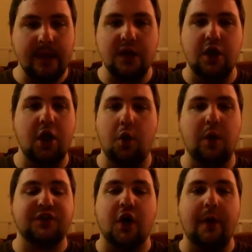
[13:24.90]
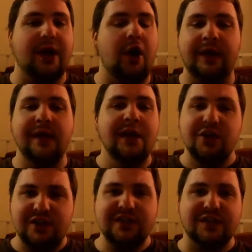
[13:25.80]
you know, what's going on.
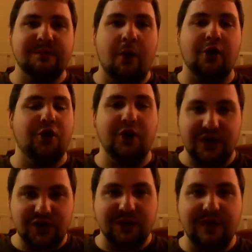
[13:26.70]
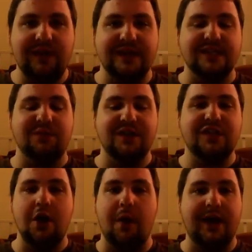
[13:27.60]
She's a smart cookie. She realizes
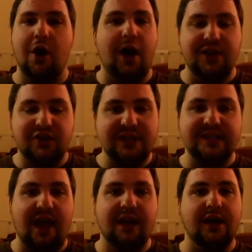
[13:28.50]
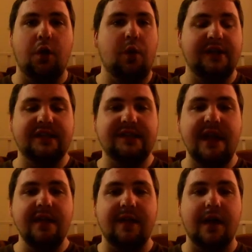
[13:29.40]
what's going on, and she's not going to want to
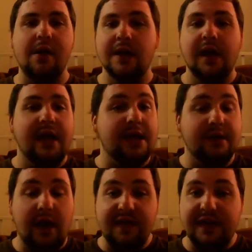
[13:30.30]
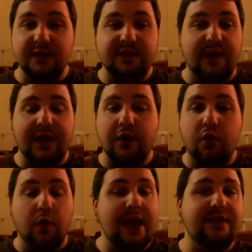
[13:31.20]
stay there. And I think it was very
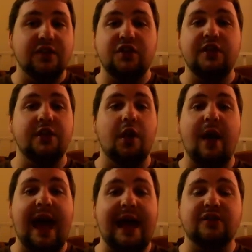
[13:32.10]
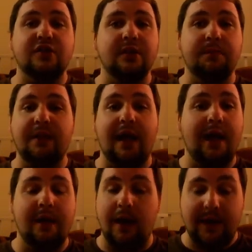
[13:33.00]
great that she, you know, hatched the
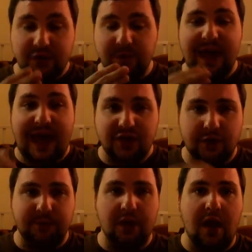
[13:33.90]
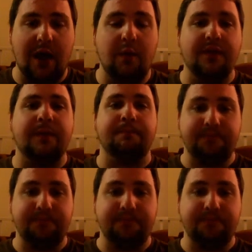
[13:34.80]
plot. Uh, excuse me, hatched the plot with